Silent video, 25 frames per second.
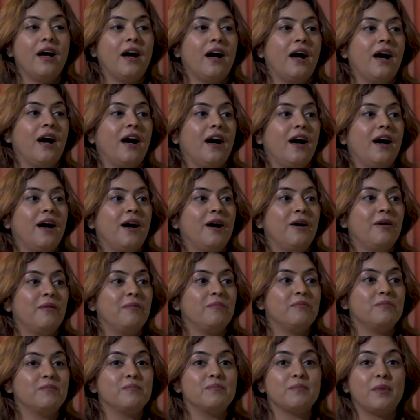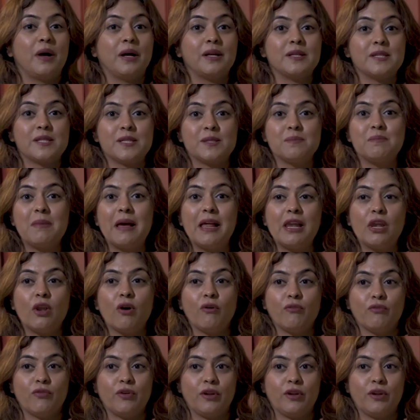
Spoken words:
A smell of